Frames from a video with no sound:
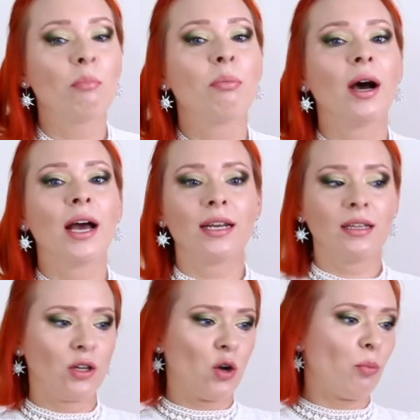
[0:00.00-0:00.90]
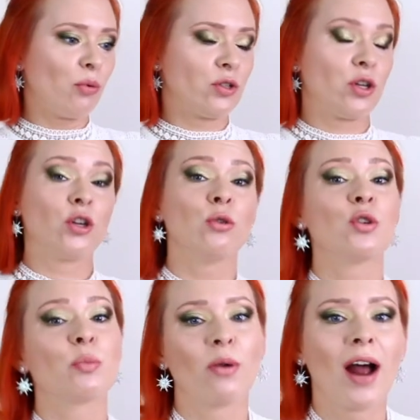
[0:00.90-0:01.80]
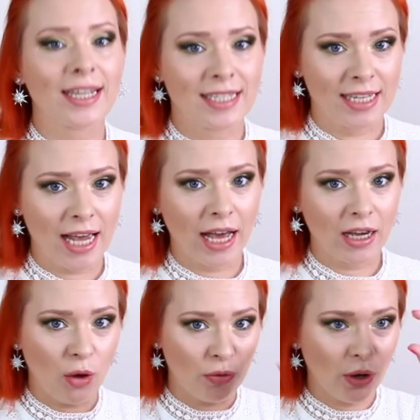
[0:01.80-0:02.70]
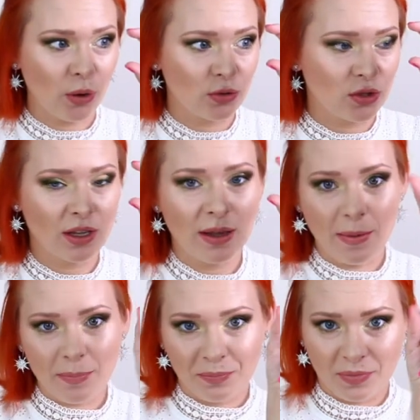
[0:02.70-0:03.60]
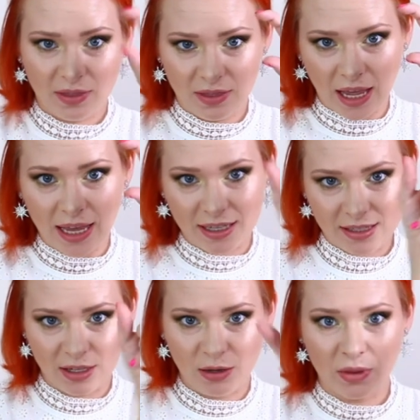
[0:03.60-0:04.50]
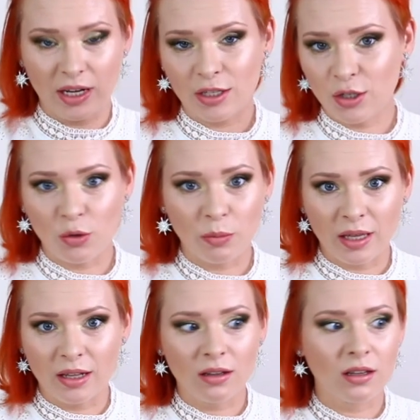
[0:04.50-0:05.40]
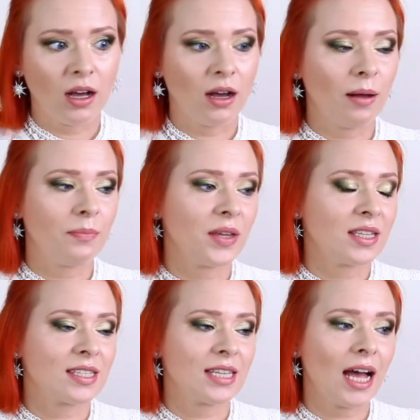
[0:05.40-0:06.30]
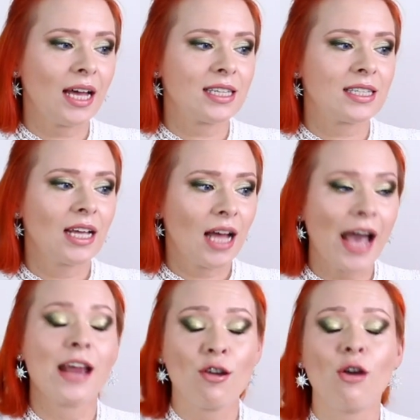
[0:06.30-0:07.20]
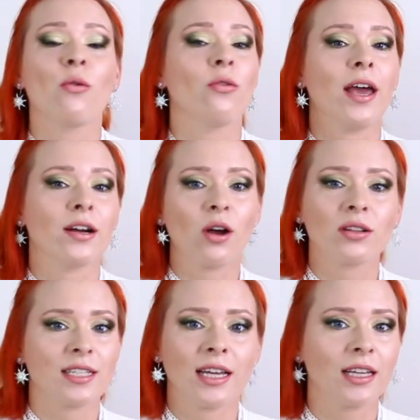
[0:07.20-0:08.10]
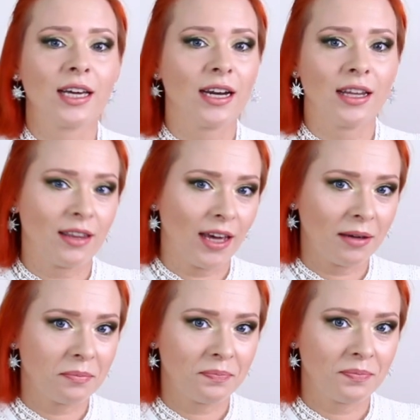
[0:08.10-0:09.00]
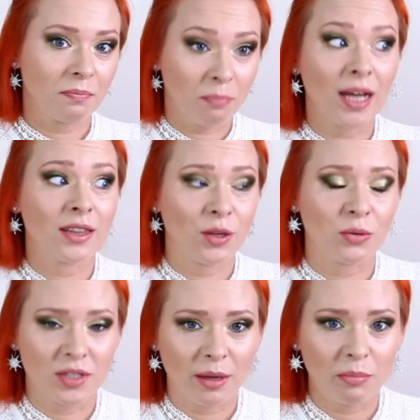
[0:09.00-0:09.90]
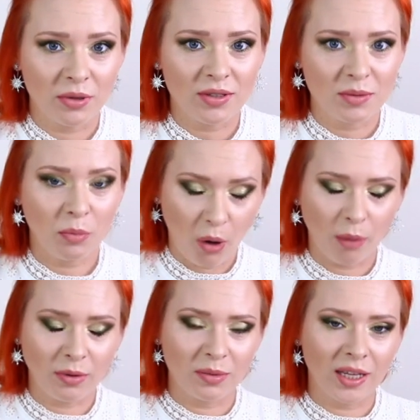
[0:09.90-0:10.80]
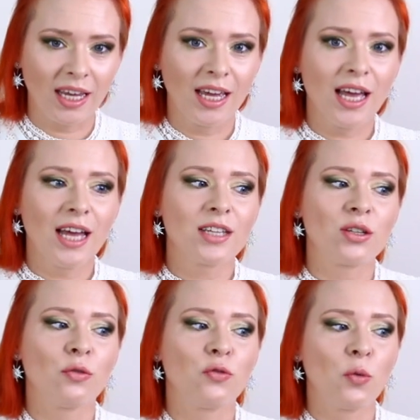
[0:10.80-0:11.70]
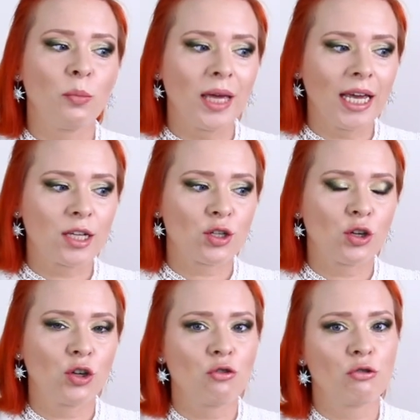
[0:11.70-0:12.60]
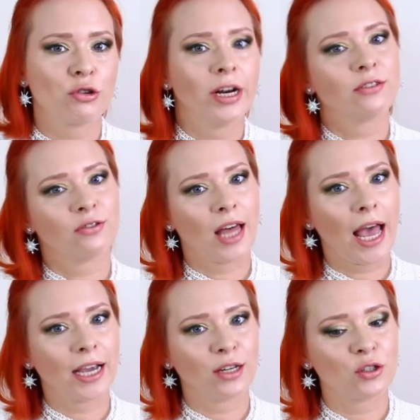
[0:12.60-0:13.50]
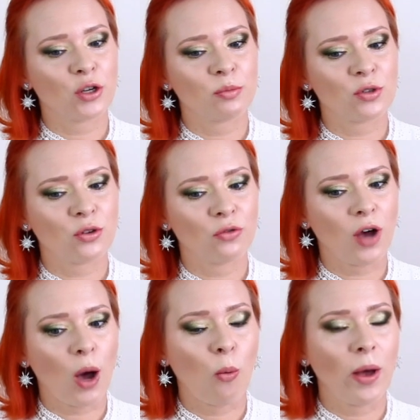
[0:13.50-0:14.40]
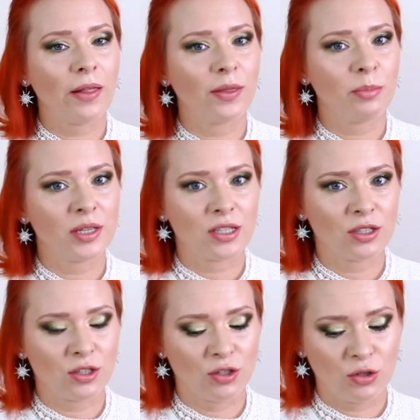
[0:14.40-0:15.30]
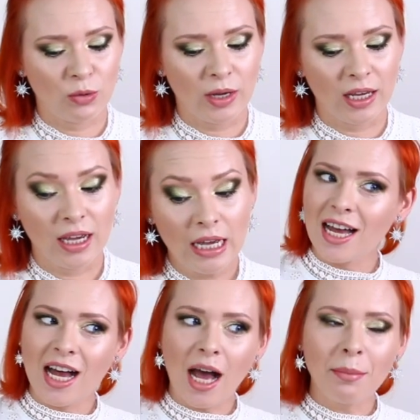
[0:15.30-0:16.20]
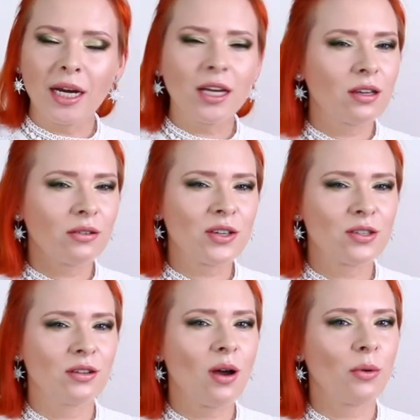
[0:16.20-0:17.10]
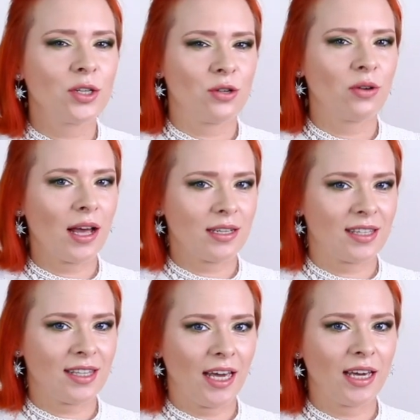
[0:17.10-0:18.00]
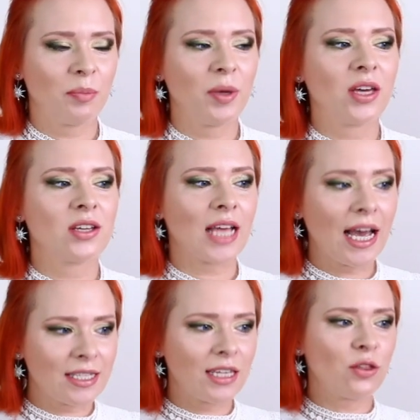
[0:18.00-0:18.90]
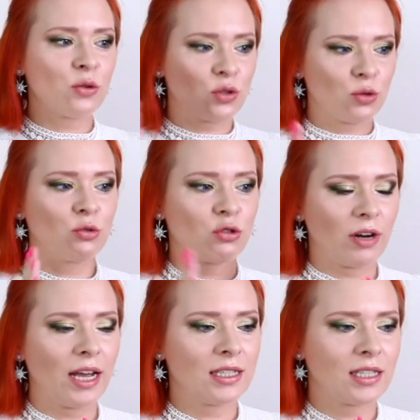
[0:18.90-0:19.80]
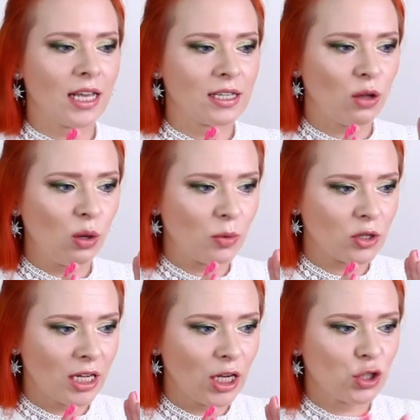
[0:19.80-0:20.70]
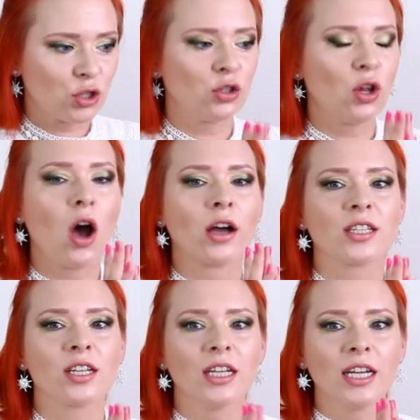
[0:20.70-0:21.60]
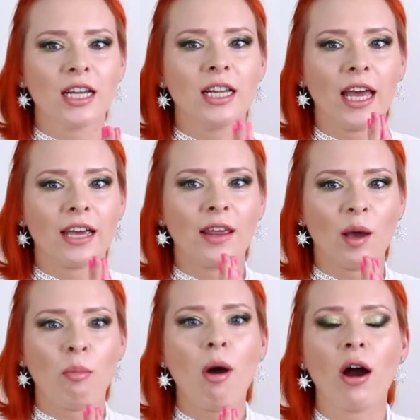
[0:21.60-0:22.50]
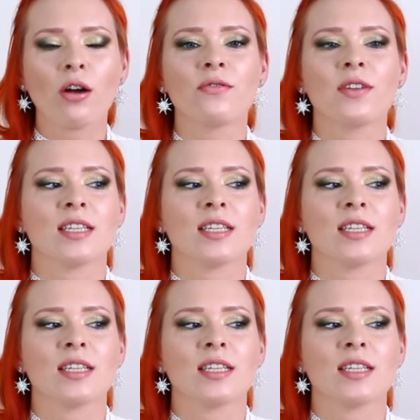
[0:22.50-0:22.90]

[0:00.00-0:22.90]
but, you know, puts a huge price tag on those things, you know, that are 2 mil in size, I know they're not selling anything but those samples, probably. So for me, it's a huge red flag in terms of how well the business is doing. I'm kind of curious to know what you guys think, because I see those two trends as almost interlocked, like they're part of the